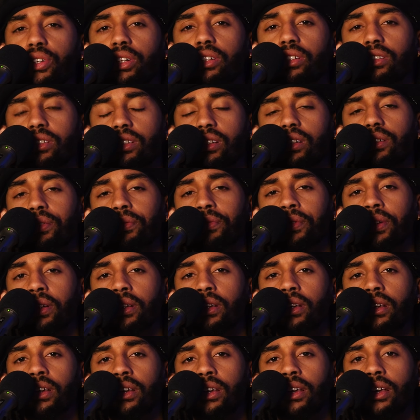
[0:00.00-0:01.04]
yourself.
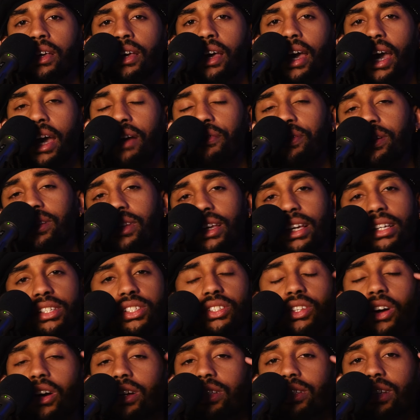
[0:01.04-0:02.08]
Everything
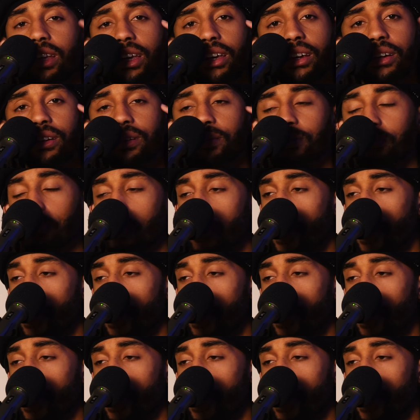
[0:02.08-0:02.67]
starts in here.